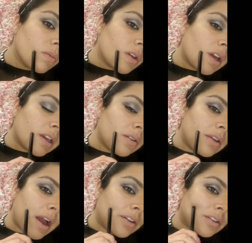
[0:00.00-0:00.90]
I can
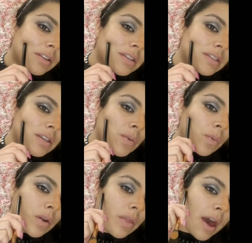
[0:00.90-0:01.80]
naturally see
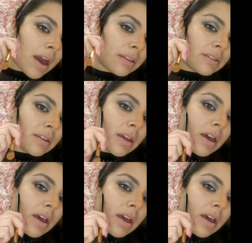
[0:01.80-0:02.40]
where that,